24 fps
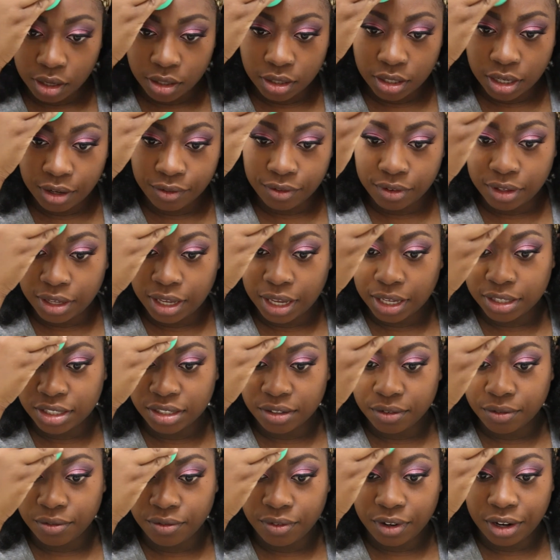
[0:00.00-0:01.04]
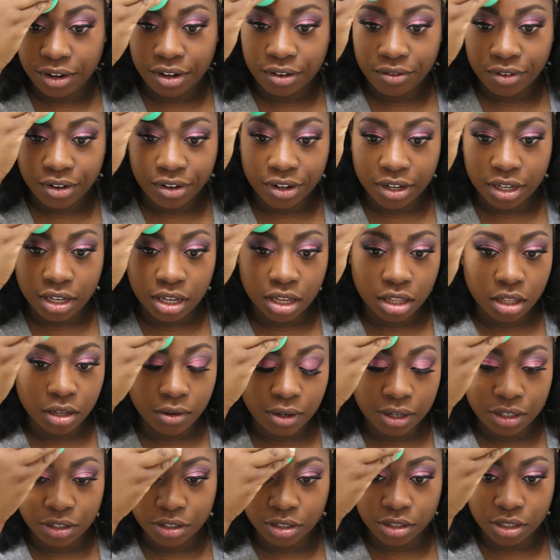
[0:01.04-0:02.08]
It definitely has a very, very
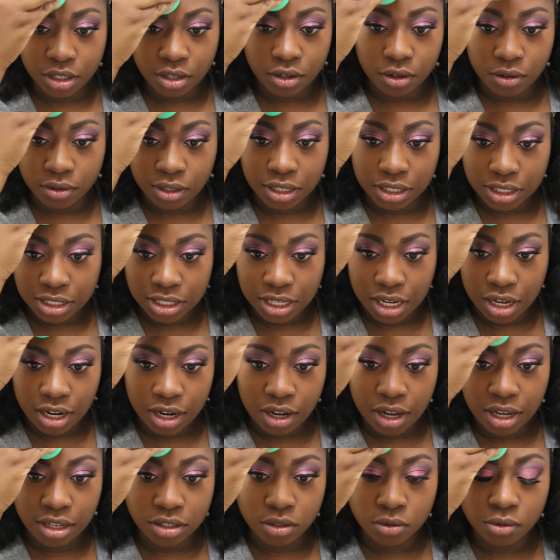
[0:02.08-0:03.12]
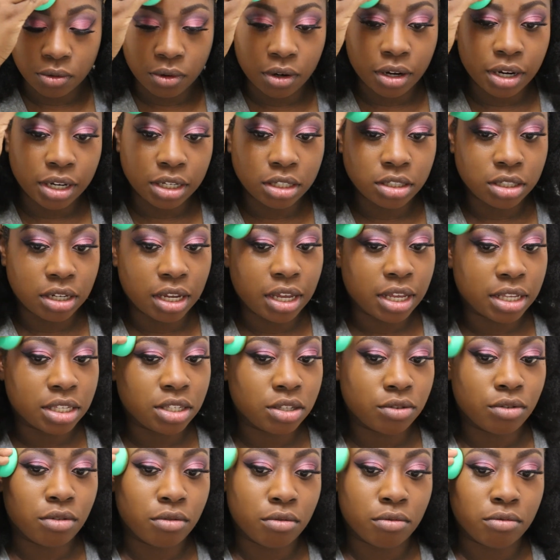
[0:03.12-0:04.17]
yellow undertone. It's not as orange
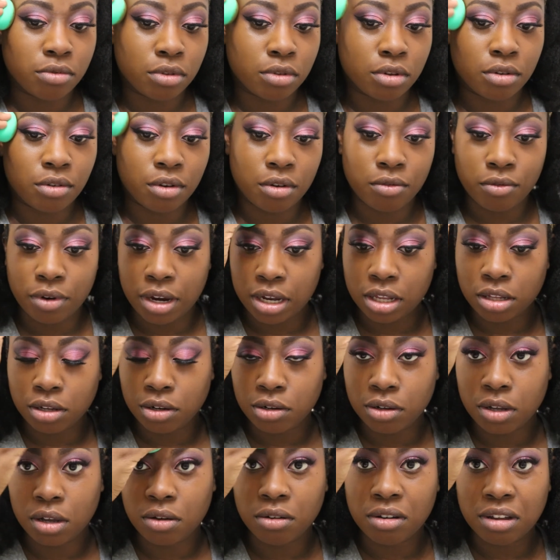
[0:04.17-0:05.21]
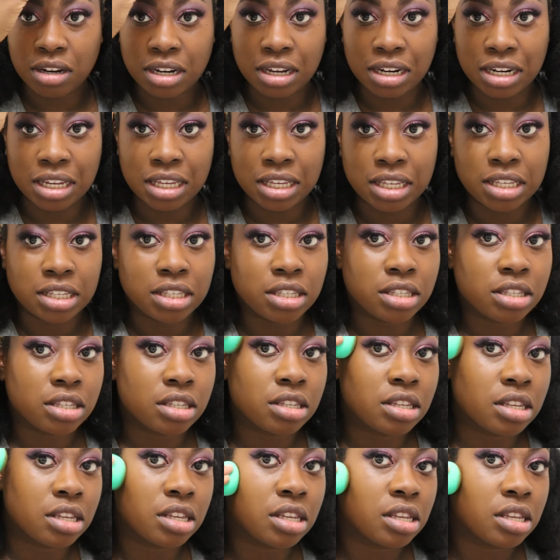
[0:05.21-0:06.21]
as the regular coconut is.